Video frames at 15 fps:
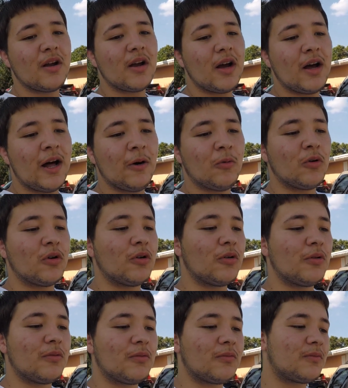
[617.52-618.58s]
I
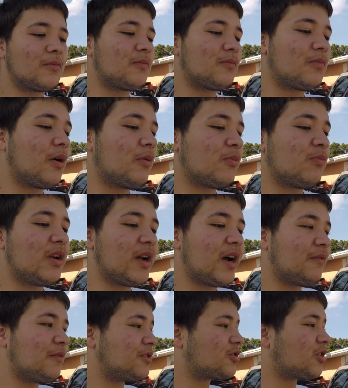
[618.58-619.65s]
will probably have
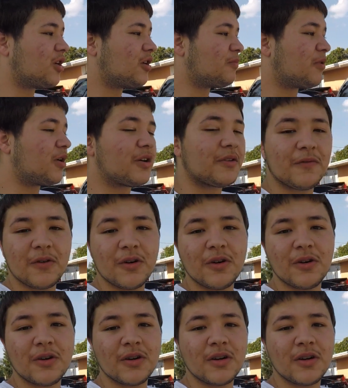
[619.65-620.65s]
this car parked for